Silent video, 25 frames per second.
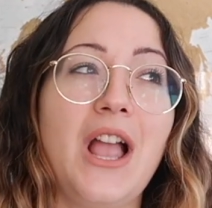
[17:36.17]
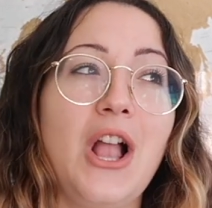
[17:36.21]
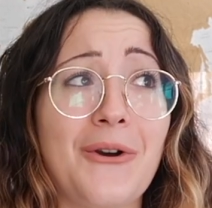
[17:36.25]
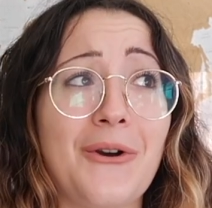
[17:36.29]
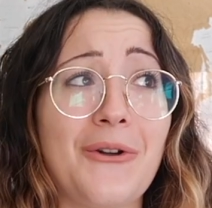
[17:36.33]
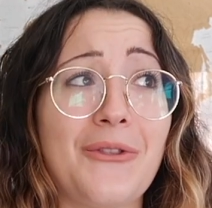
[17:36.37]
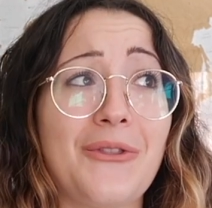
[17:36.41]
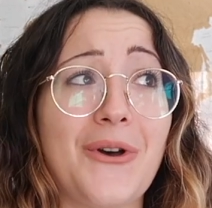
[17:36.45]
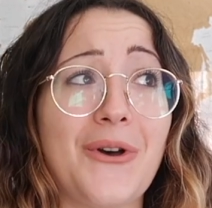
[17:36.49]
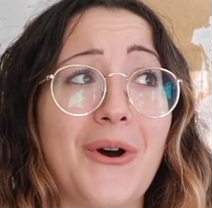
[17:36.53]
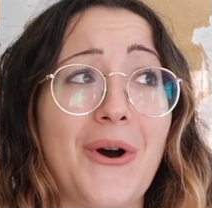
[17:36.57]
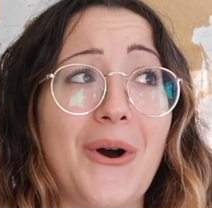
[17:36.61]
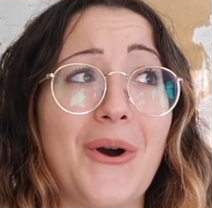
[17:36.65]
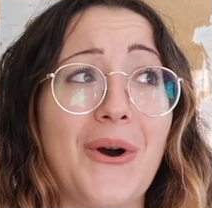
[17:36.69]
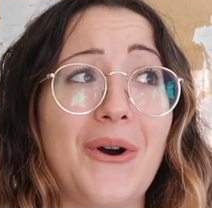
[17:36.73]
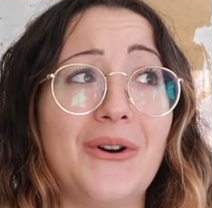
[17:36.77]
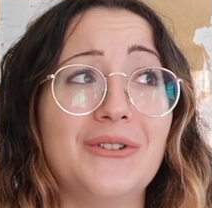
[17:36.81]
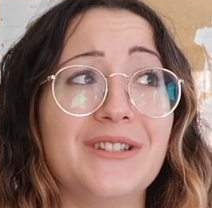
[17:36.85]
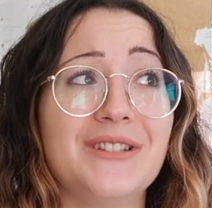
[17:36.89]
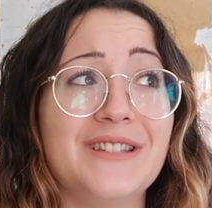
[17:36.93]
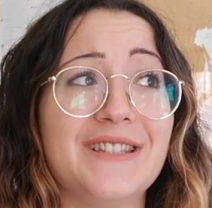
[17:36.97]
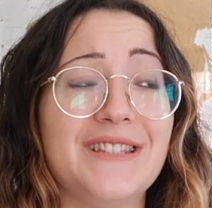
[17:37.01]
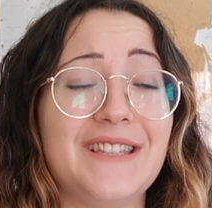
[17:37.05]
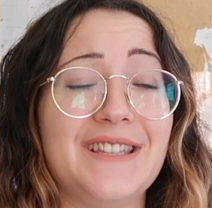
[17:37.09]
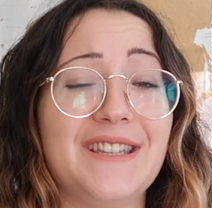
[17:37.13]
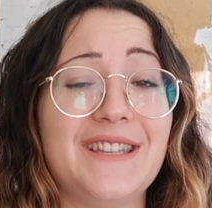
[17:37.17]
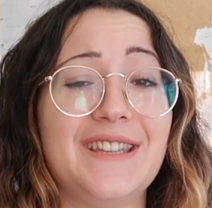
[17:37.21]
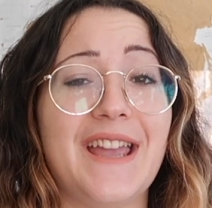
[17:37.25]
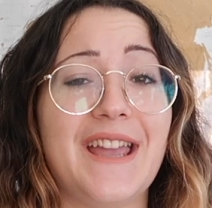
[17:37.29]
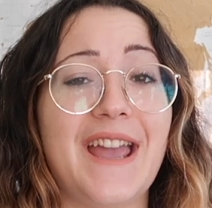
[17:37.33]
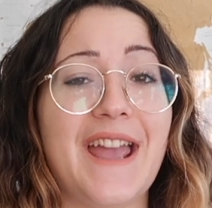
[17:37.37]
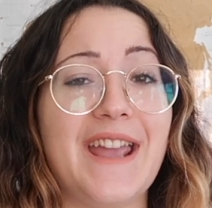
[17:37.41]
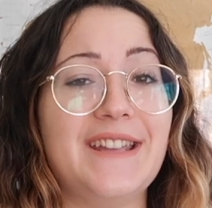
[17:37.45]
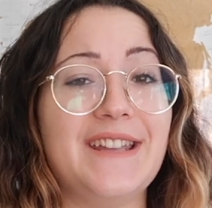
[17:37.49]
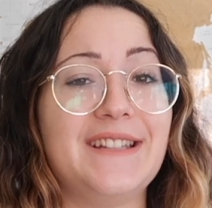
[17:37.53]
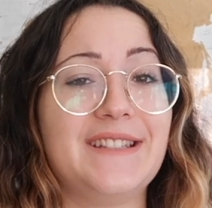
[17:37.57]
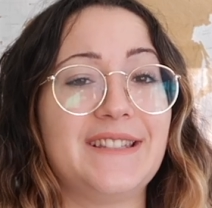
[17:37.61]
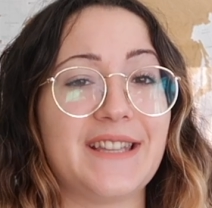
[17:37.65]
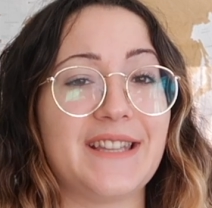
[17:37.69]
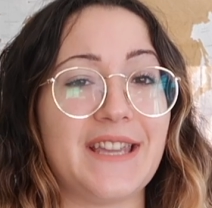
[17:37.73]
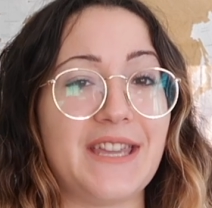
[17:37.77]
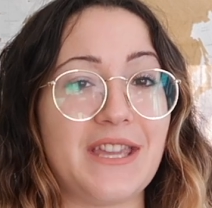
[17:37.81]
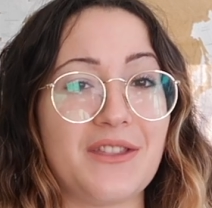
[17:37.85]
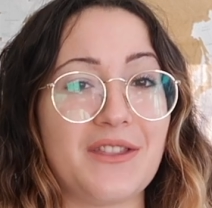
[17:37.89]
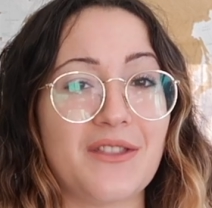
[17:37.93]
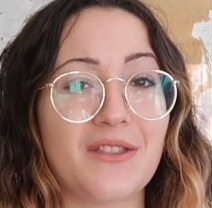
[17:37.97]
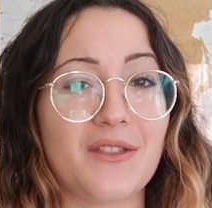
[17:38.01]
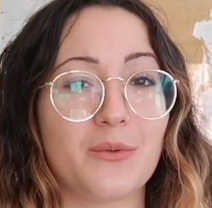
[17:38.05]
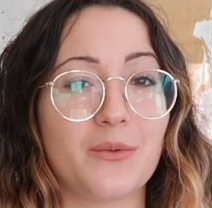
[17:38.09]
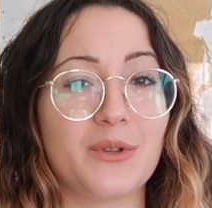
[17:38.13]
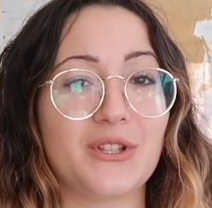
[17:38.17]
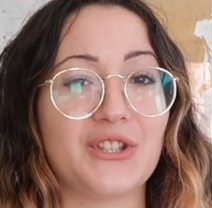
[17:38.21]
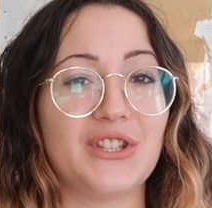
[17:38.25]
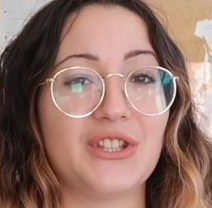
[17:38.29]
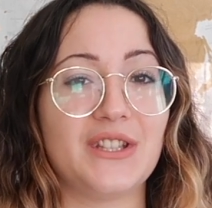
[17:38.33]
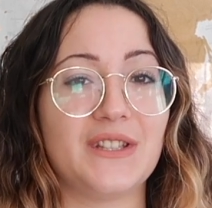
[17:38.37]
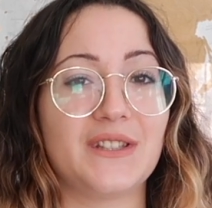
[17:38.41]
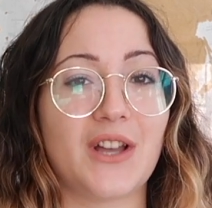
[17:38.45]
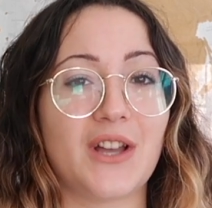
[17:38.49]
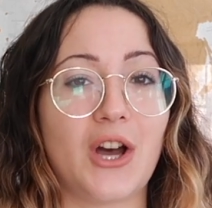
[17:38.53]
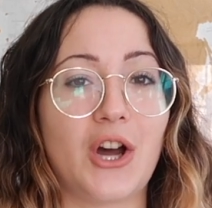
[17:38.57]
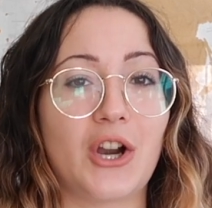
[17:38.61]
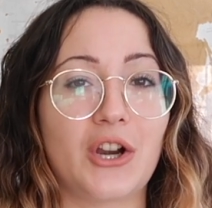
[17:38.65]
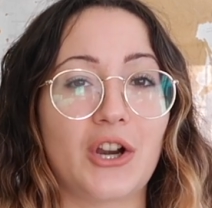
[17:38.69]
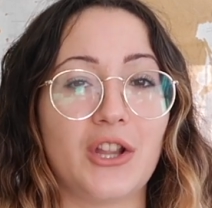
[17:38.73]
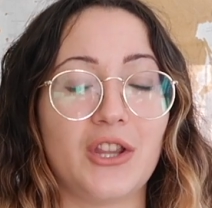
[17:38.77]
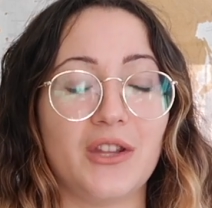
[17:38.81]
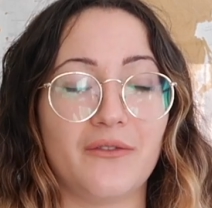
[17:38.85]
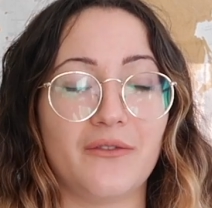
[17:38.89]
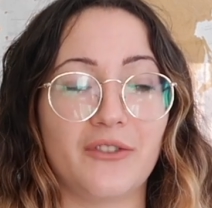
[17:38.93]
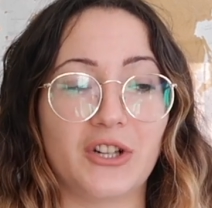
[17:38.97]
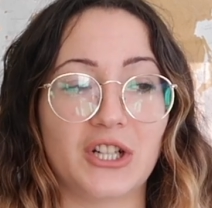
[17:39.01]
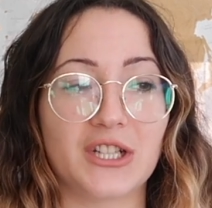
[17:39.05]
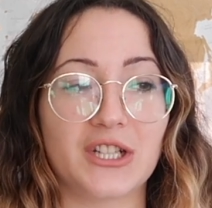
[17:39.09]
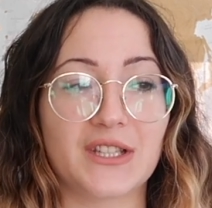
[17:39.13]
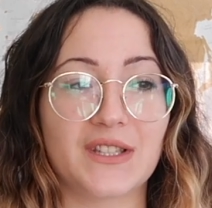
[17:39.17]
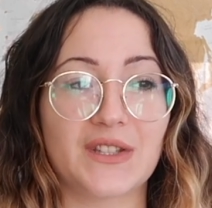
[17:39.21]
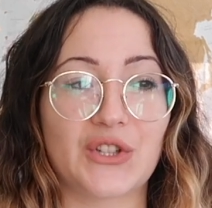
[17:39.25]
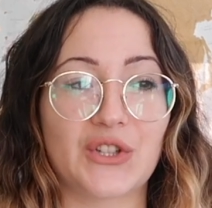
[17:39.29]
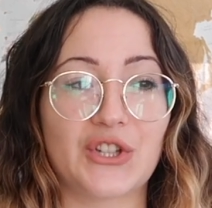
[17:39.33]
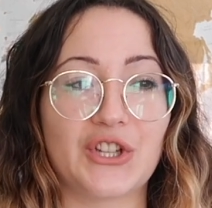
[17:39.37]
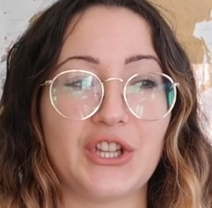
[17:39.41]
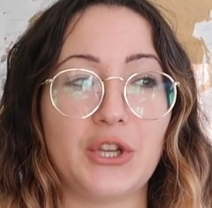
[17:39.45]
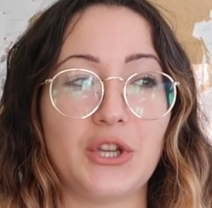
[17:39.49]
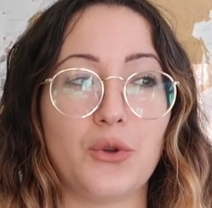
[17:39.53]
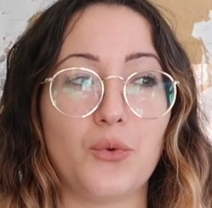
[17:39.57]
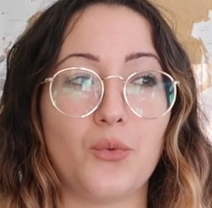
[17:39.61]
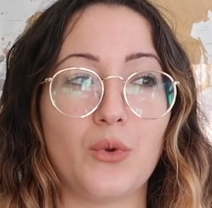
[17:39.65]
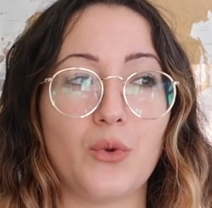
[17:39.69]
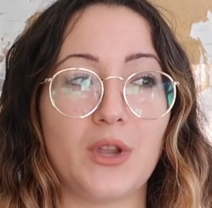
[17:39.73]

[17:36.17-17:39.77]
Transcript: Although on the 18th, which is our anniversary,